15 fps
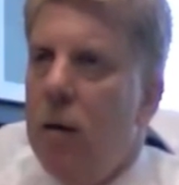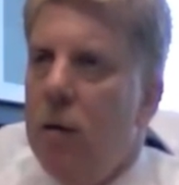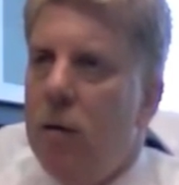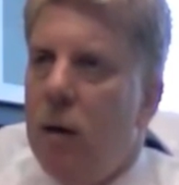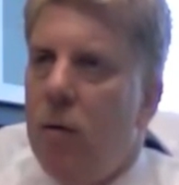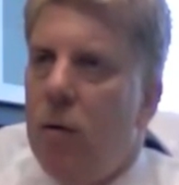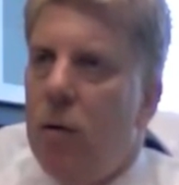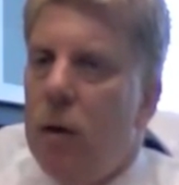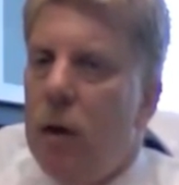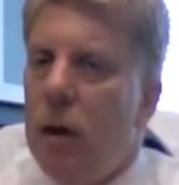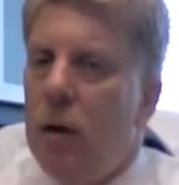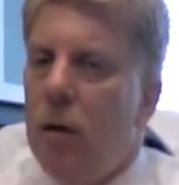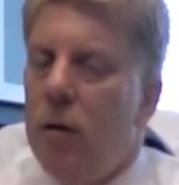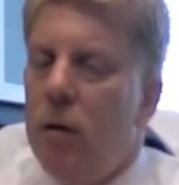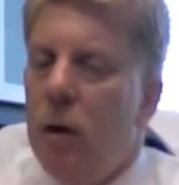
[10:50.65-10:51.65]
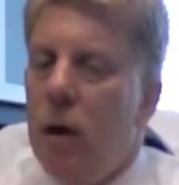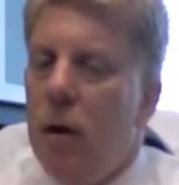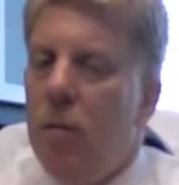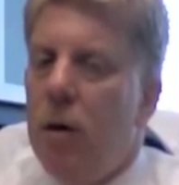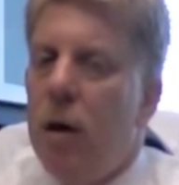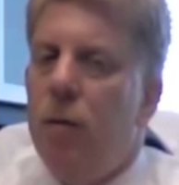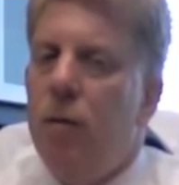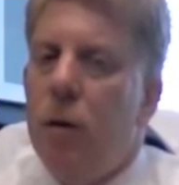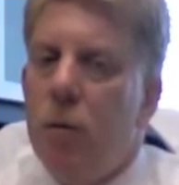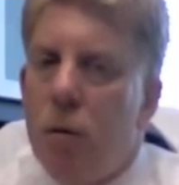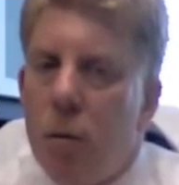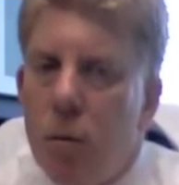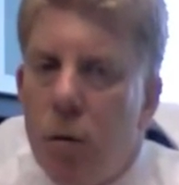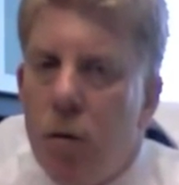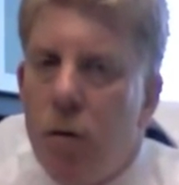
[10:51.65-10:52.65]
several years. But if you
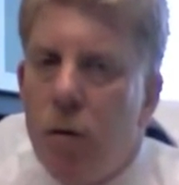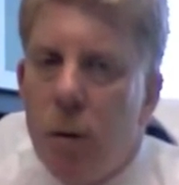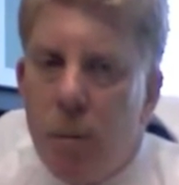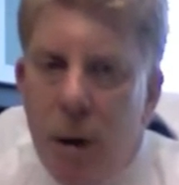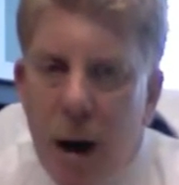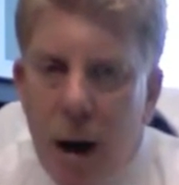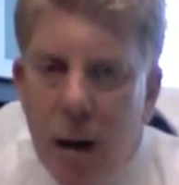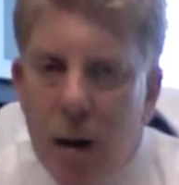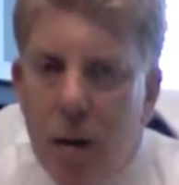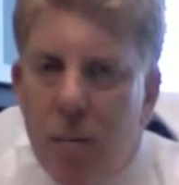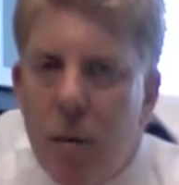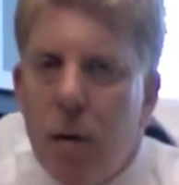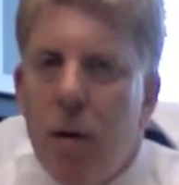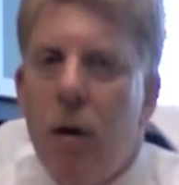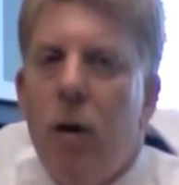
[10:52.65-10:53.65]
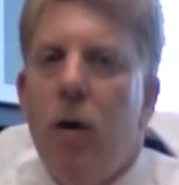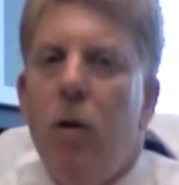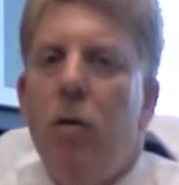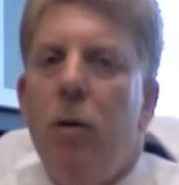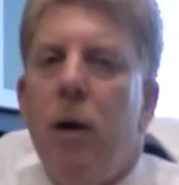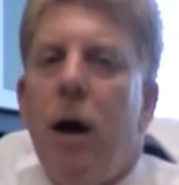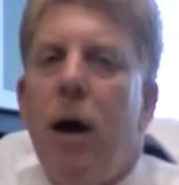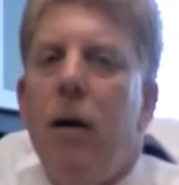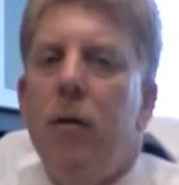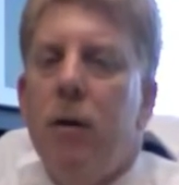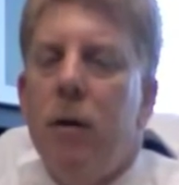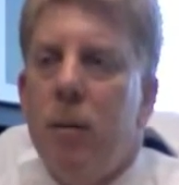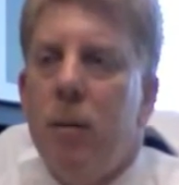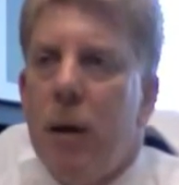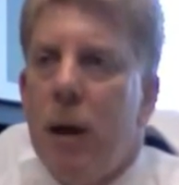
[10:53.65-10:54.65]
remove the polyp, you're not
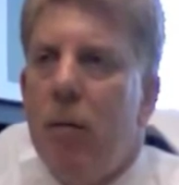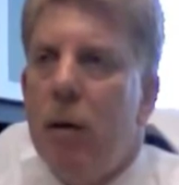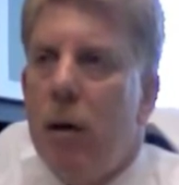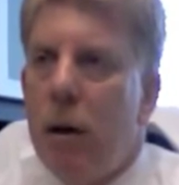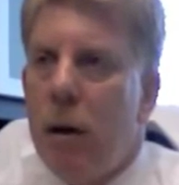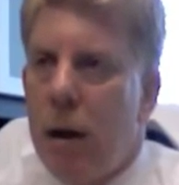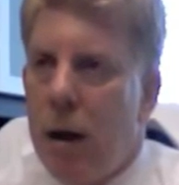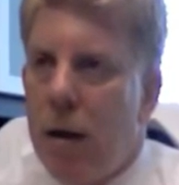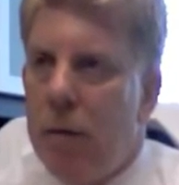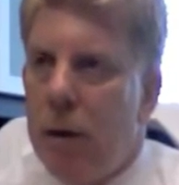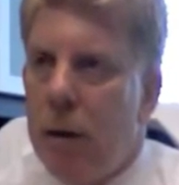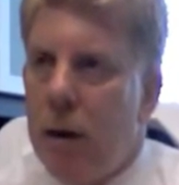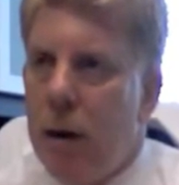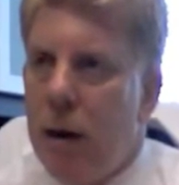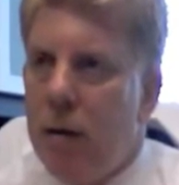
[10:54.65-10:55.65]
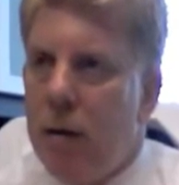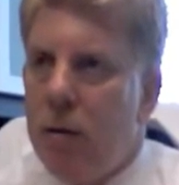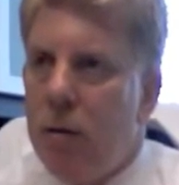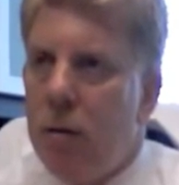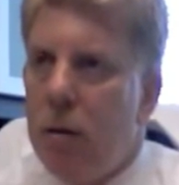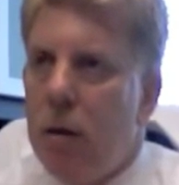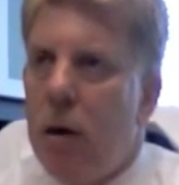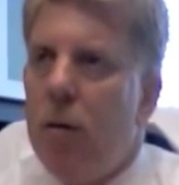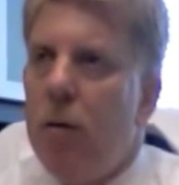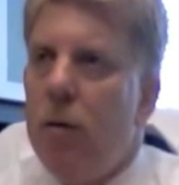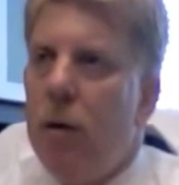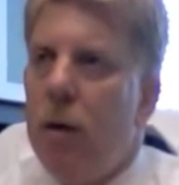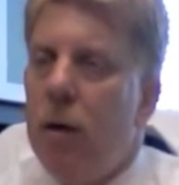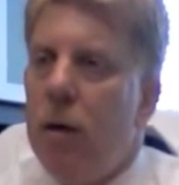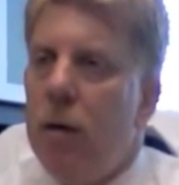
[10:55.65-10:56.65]
going to be able to have the cancer. The other
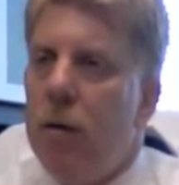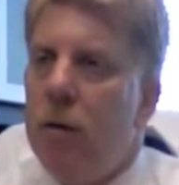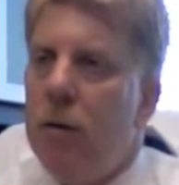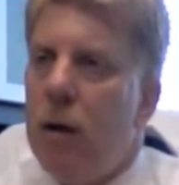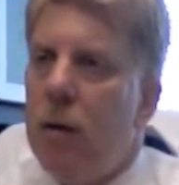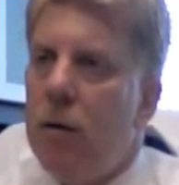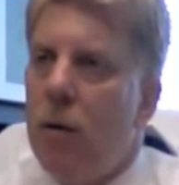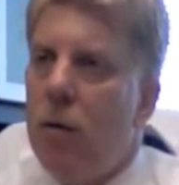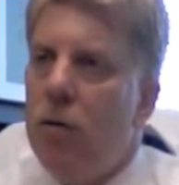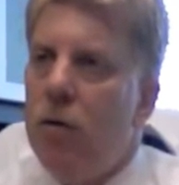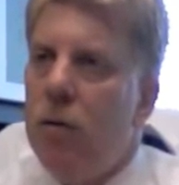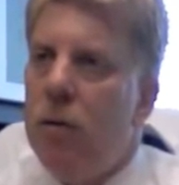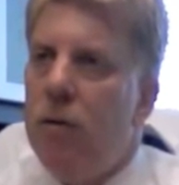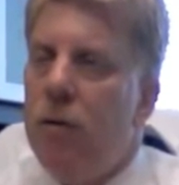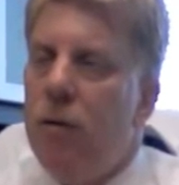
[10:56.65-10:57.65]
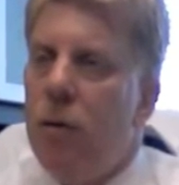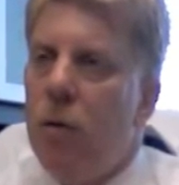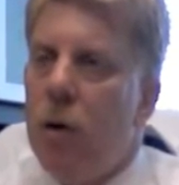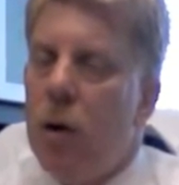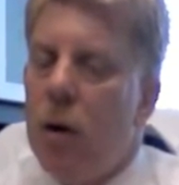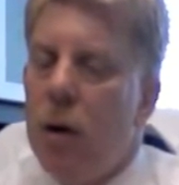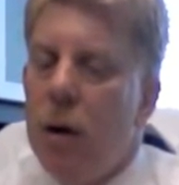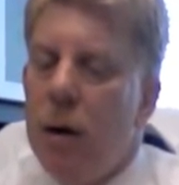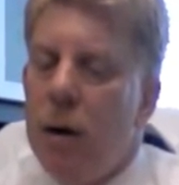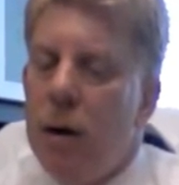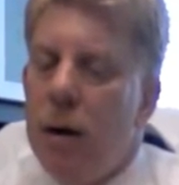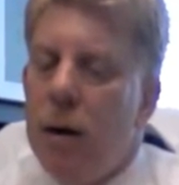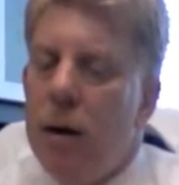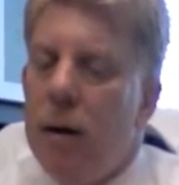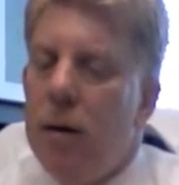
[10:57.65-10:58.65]
thing is, as I told you before,
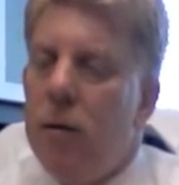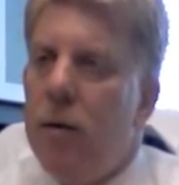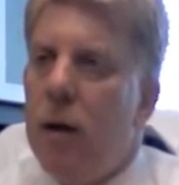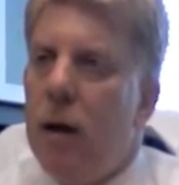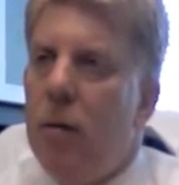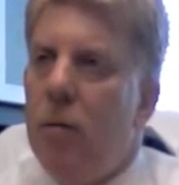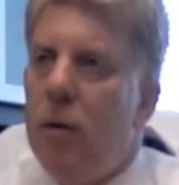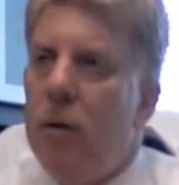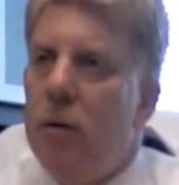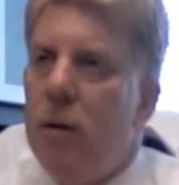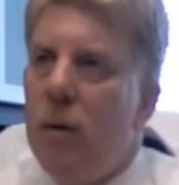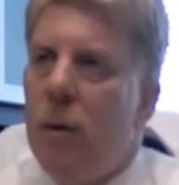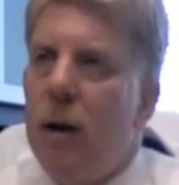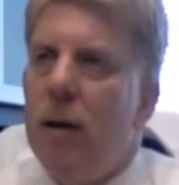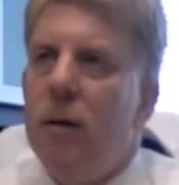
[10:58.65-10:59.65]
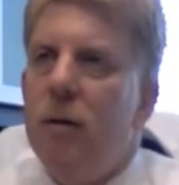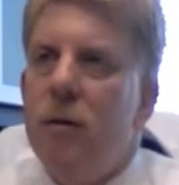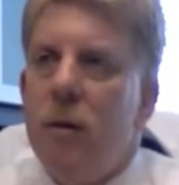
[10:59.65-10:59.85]
is that when somebody is